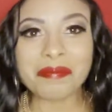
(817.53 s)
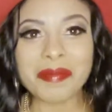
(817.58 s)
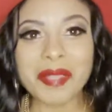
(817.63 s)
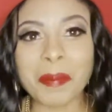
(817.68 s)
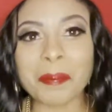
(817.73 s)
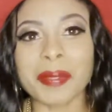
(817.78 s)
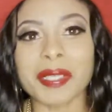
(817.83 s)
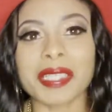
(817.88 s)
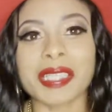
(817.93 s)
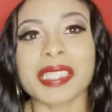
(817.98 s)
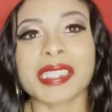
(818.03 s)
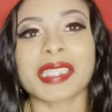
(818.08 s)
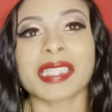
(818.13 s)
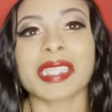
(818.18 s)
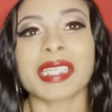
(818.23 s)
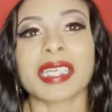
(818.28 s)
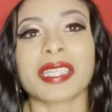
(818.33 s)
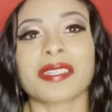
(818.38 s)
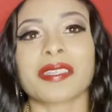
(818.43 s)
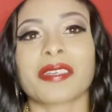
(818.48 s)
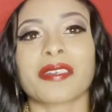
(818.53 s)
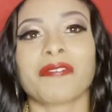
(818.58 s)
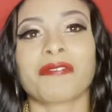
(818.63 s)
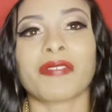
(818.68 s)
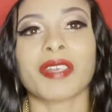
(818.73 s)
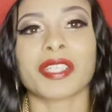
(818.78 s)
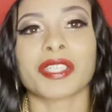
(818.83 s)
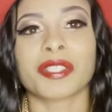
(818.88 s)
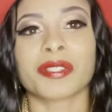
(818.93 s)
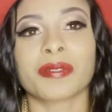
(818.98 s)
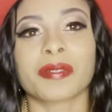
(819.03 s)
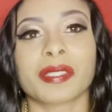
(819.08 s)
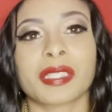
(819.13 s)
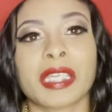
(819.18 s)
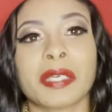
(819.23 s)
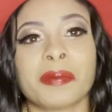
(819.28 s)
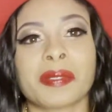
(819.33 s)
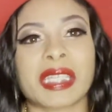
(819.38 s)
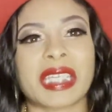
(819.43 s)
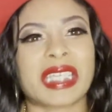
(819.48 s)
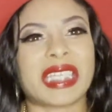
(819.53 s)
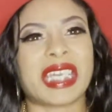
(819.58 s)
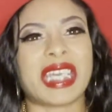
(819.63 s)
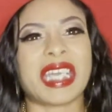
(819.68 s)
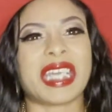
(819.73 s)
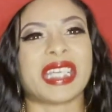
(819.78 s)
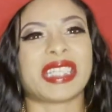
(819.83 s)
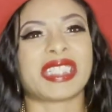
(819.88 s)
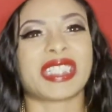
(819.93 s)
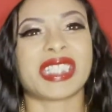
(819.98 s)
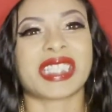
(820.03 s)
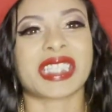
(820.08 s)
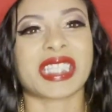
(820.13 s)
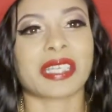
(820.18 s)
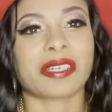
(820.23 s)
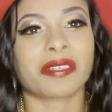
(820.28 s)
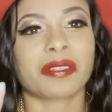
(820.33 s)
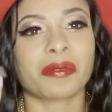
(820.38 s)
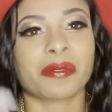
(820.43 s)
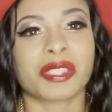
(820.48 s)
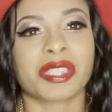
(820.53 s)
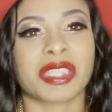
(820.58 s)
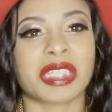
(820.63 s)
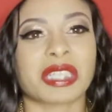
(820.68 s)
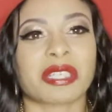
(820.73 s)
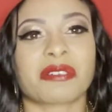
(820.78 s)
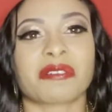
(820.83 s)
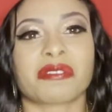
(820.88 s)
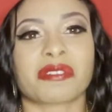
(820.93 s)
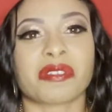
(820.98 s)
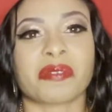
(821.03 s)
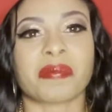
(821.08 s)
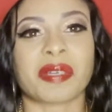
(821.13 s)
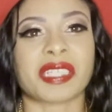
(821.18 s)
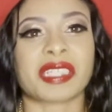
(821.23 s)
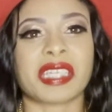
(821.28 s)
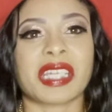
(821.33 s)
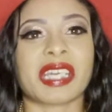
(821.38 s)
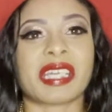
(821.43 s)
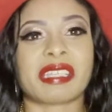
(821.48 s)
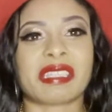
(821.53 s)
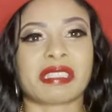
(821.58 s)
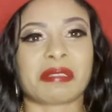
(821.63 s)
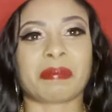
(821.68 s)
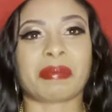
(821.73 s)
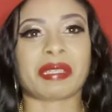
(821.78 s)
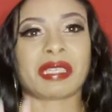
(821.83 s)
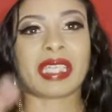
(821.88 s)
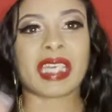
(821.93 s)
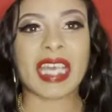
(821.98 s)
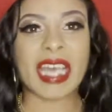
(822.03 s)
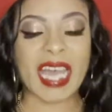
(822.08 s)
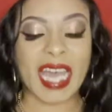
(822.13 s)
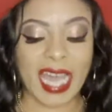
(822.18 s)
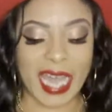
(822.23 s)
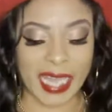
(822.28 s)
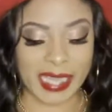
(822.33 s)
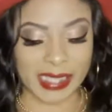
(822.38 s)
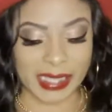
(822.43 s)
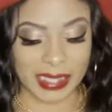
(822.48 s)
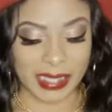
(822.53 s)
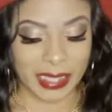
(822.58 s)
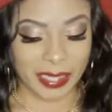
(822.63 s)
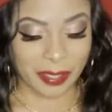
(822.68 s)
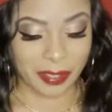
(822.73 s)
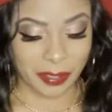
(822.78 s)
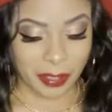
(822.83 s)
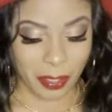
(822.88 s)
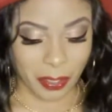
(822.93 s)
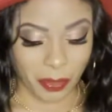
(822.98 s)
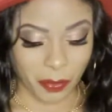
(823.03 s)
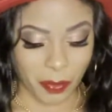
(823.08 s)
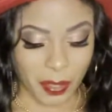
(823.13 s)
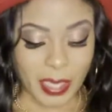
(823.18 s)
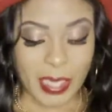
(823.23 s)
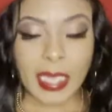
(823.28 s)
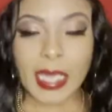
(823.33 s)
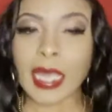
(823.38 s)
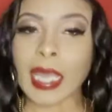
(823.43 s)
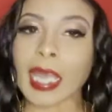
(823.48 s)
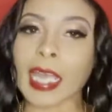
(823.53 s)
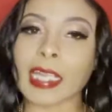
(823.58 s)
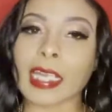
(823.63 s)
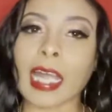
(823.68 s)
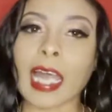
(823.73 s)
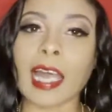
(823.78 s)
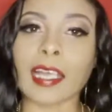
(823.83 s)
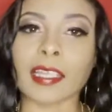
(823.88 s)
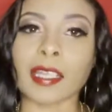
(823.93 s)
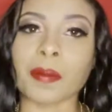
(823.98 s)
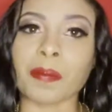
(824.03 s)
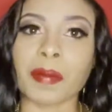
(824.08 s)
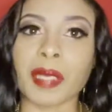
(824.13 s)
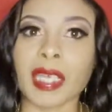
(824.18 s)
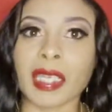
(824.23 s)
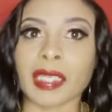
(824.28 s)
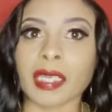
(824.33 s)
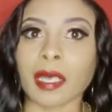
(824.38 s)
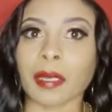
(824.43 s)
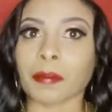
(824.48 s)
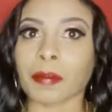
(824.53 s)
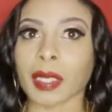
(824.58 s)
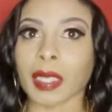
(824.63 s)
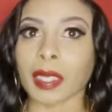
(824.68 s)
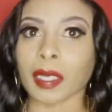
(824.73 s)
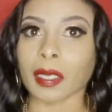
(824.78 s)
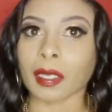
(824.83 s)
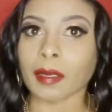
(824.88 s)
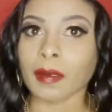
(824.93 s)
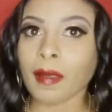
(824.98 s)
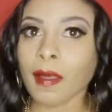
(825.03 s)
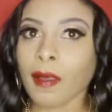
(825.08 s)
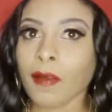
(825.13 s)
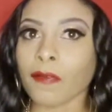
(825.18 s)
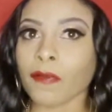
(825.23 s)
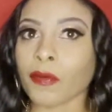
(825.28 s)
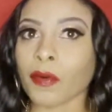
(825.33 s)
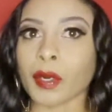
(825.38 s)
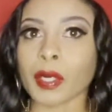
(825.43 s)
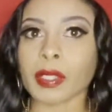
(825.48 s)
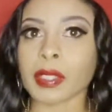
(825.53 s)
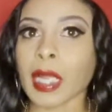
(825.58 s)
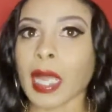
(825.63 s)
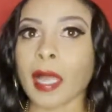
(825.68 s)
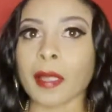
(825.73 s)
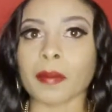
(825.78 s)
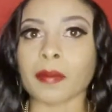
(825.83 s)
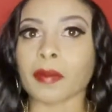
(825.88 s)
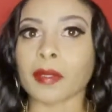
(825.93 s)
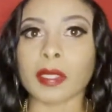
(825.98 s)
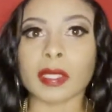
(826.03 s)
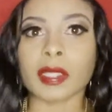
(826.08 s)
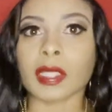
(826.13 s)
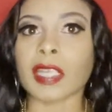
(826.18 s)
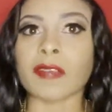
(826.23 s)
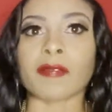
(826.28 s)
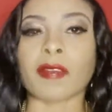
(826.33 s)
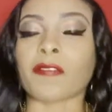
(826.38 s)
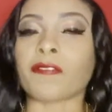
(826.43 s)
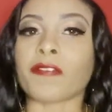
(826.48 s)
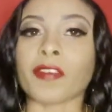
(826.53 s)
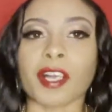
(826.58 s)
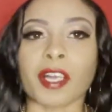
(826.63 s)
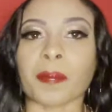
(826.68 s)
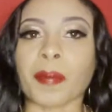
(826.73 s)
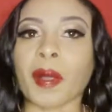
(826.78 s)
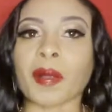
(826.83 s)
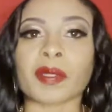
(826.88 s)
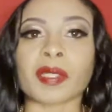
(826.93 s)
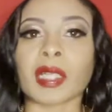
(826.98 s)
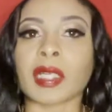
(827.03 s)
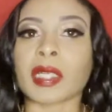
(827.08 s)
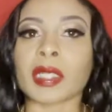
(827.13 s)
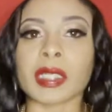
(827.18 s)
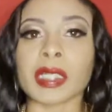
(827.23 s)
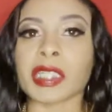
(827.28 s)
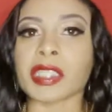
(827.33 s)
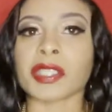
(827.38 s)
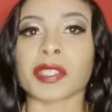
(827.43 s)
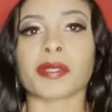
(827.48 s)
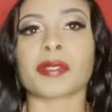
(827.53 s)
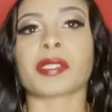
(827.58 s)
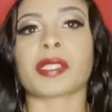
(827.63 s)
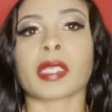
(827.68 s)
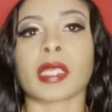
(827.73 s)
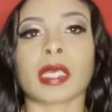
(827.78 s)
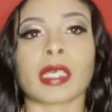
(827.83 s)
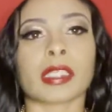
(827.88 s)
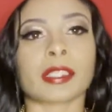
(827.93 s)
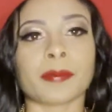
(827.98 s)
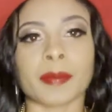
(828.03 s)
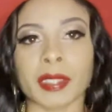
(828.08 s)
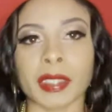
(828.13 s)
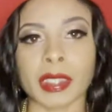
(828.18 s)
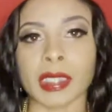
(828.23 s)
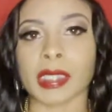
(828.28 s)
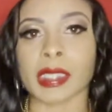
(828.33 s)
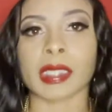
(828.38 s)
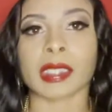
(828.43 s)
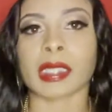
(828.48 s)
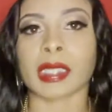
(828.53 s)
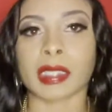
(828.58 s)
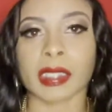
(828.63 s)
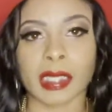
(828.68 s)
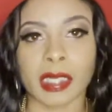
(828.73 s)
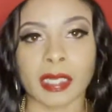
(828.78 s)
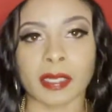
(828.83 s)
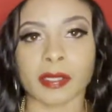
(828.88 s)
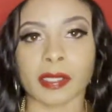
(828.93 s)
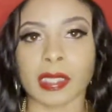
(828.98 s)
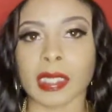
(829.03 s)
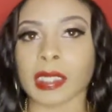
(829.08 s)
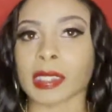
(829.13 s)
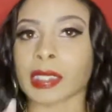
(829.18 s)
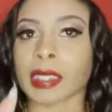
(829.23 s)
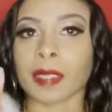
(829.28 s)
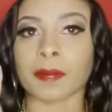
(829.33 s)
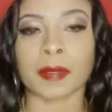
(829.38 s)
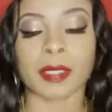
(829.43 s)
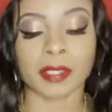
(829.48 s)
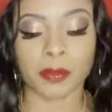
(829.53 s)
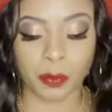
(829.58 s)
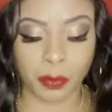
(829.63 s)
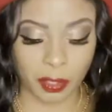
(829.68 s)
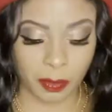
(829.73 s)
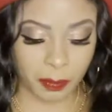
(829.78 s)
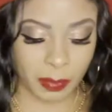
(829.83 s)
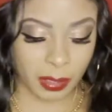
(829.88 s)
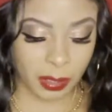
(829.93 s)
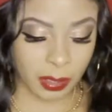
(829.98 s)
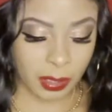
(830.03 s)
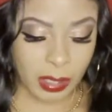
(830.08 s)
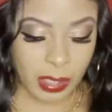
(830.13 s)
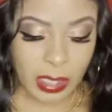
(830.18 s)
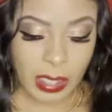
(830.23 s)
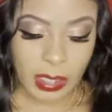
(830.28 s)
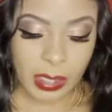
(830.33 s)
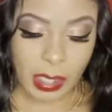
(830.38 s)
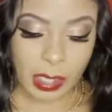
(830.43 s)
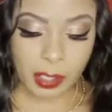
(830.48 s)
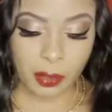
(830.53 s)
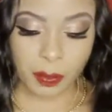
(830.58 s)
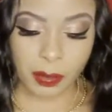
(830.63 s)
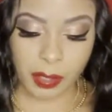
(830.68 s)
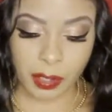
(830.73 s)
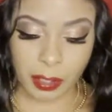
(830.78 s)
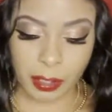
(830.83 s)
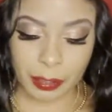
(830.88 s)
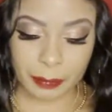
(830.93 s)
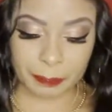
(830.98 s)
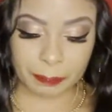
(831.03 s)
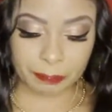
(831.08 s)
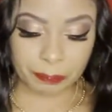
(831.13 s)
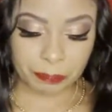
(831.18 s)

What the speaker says: Ballistic in the confessionals. He was like, yeah, she set a little stinkers on my desk, but I had to let her know. And I commend that man for not giving a fuck about none of these thirsty ass bitches that's in the house except his woman. That's what's up.